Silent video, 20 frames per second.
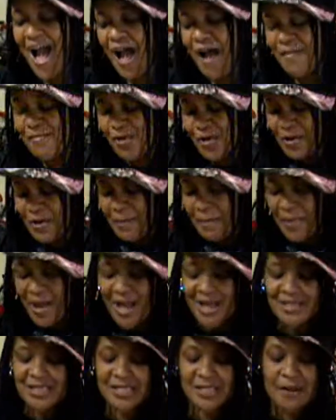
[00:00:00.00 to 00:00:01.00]
I'm going to
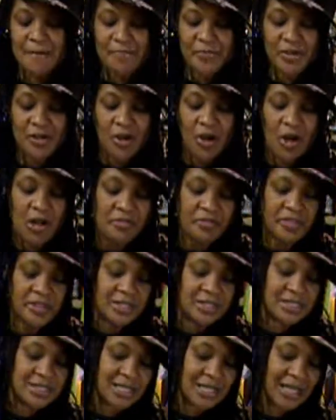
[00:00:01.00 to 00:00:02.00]
buy something
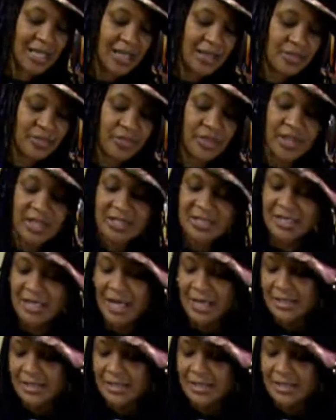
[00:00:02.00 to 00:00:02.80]
authentic, and this